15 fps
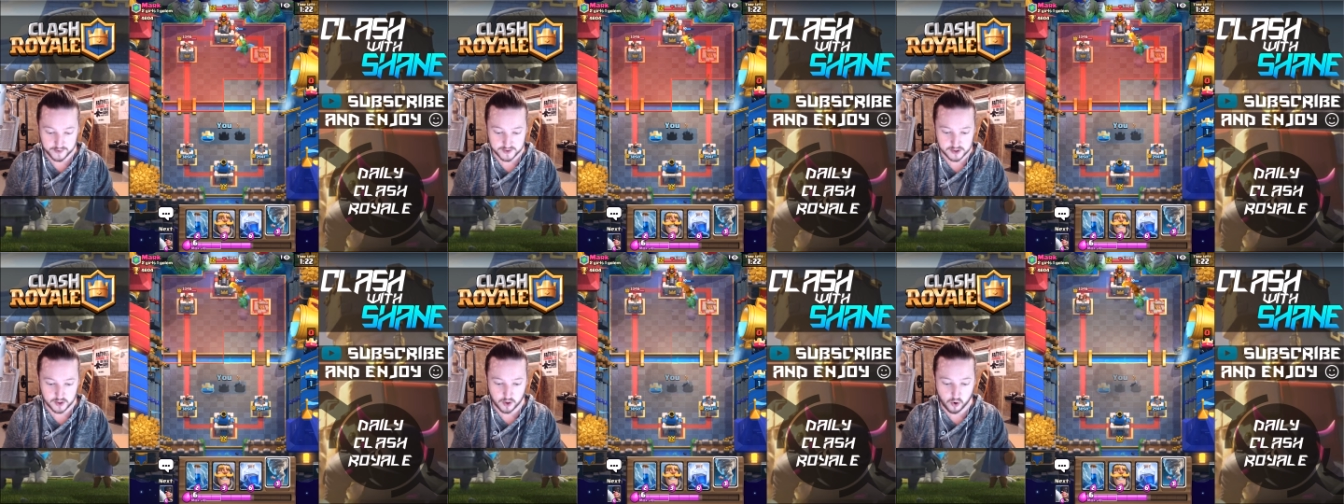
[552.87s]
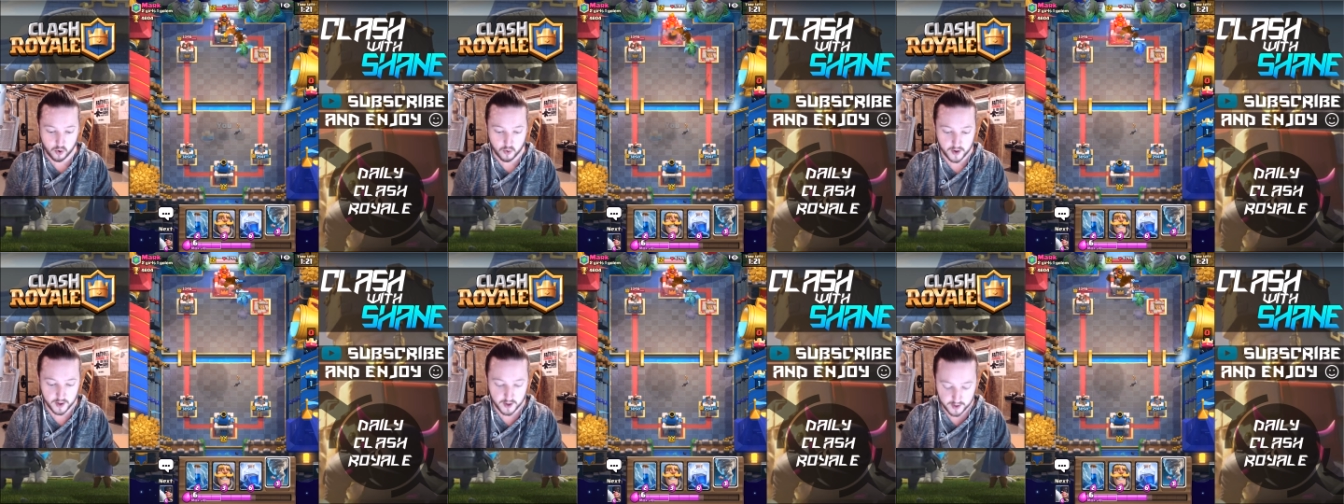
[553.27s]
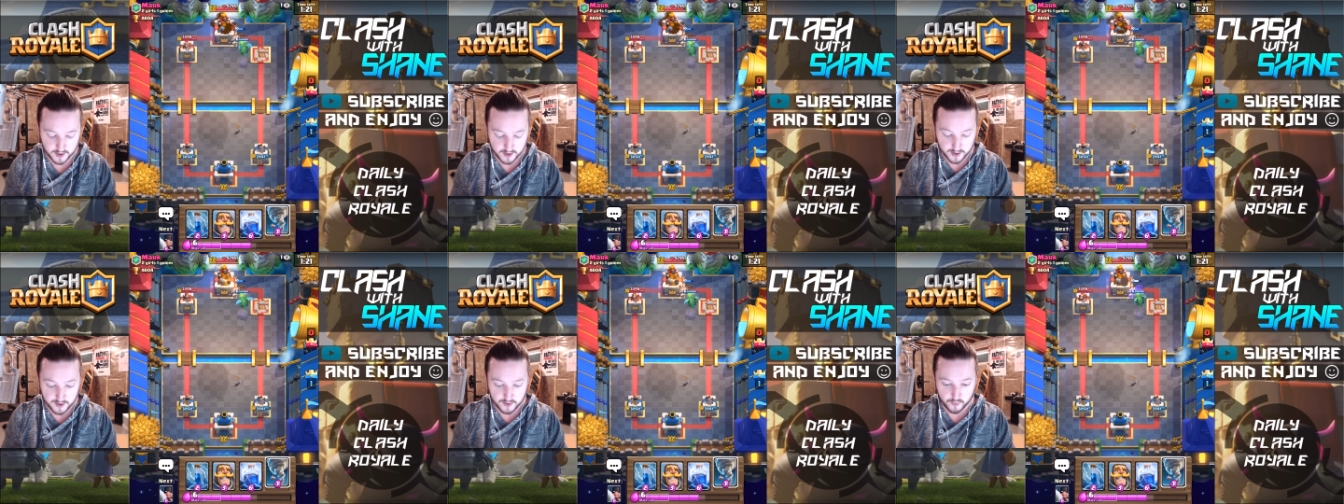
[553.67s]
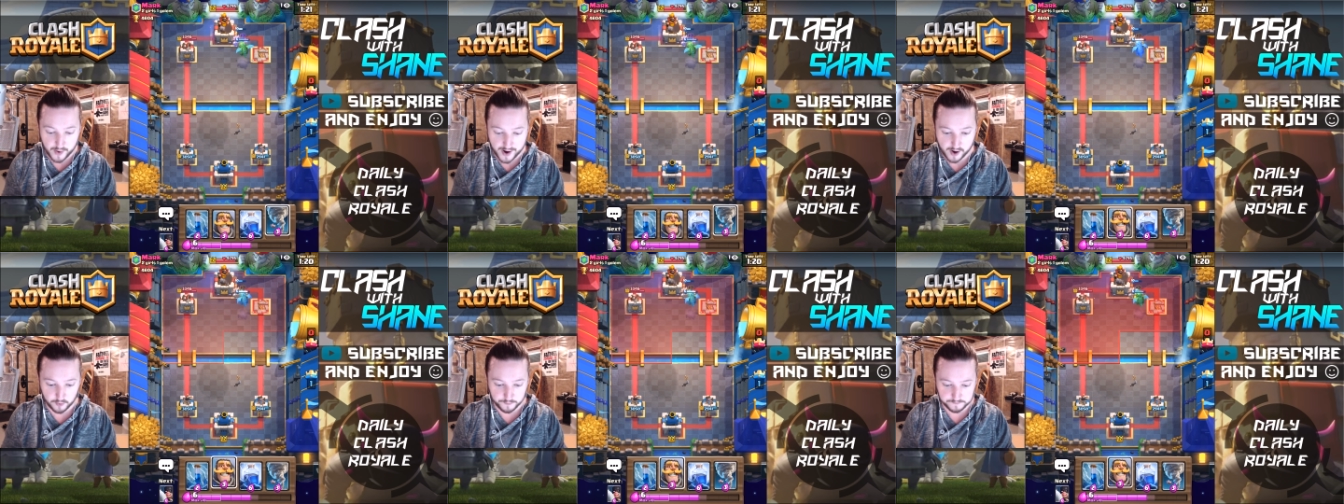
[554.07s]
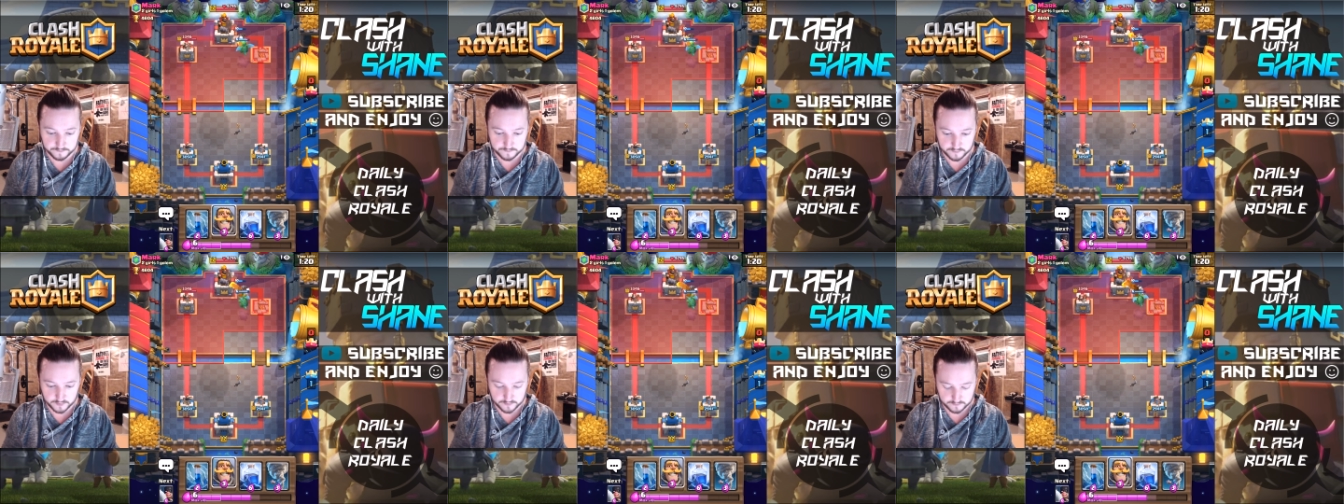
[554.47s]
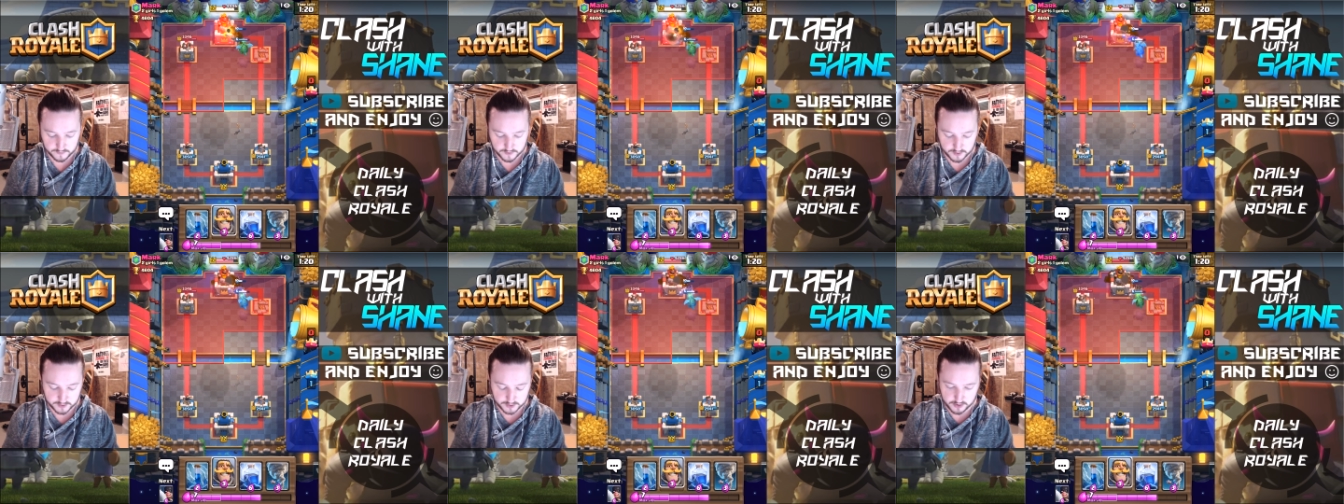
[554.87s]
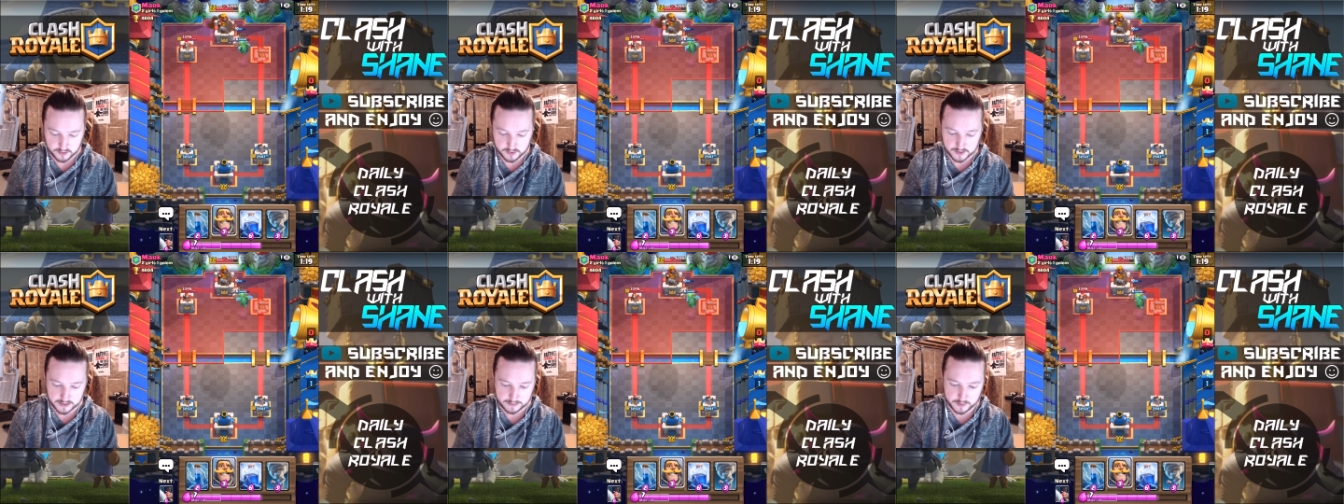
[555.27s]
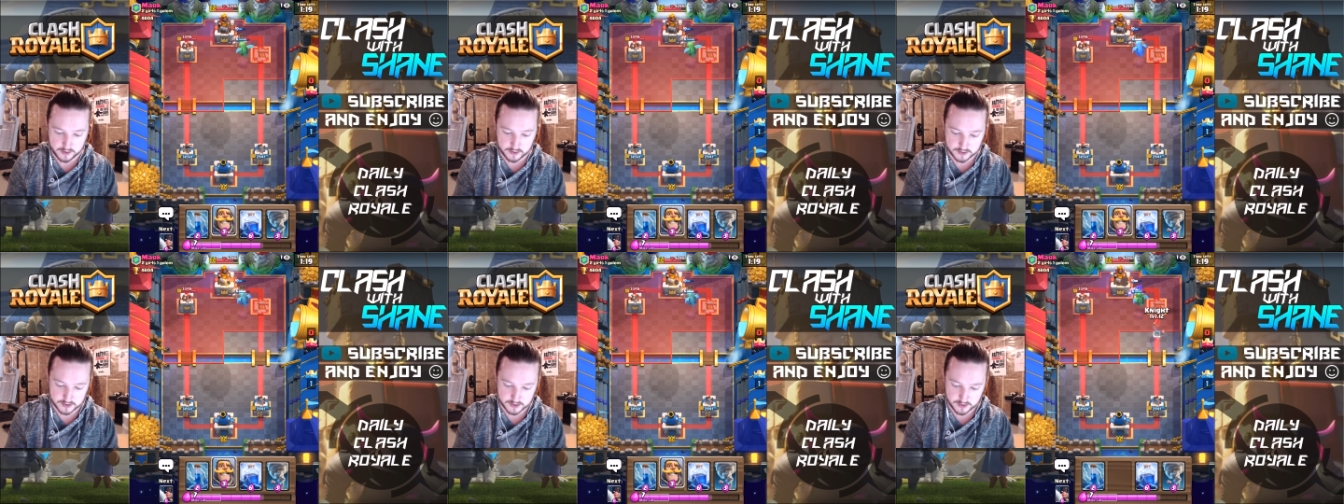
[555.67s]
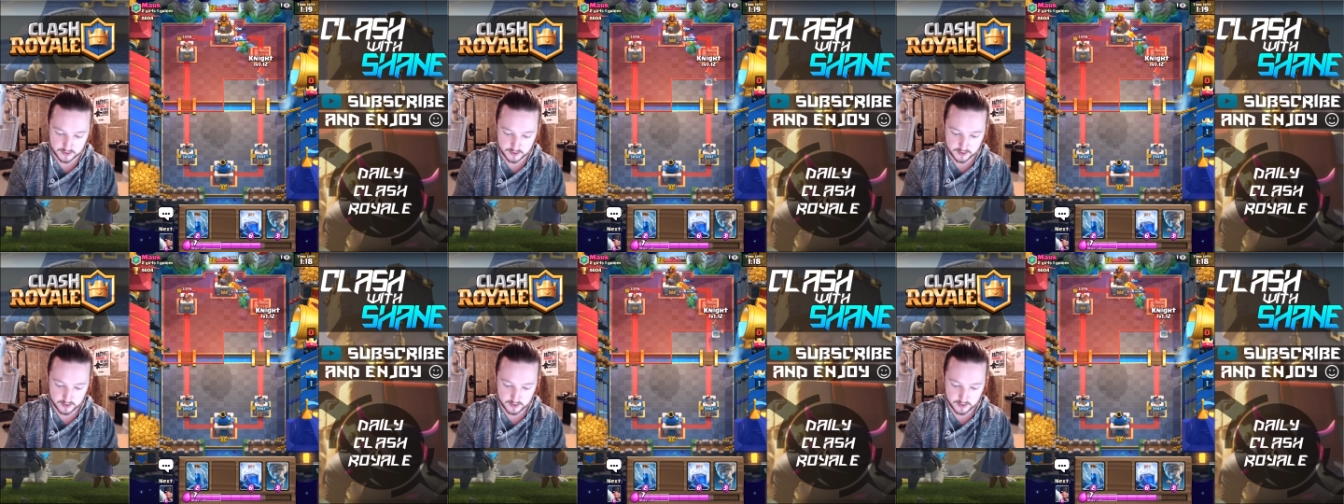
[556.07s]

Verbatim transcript: So, wow. Two W's.